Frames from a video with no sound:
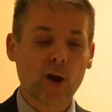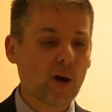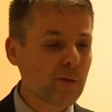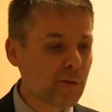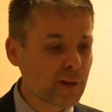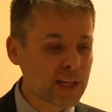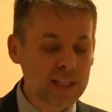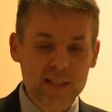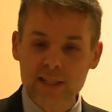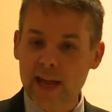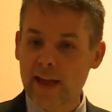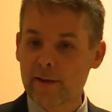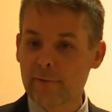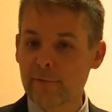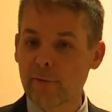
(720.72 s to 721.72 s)
an office,
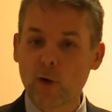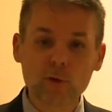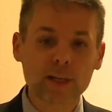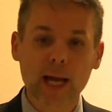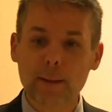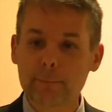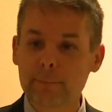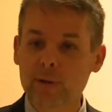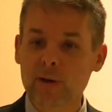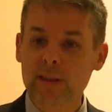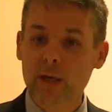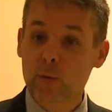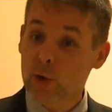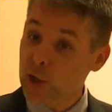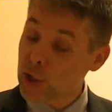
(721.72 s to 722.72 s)
a phone number.
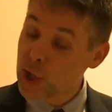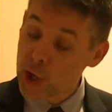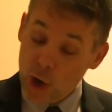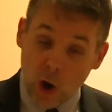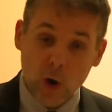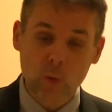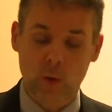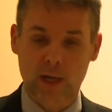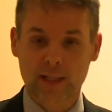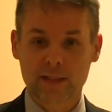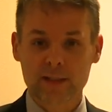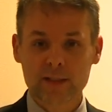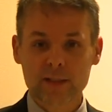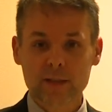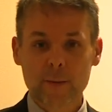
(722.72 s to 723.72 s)
There were no
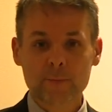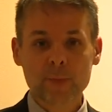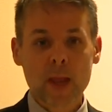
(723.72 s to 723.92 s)
ones.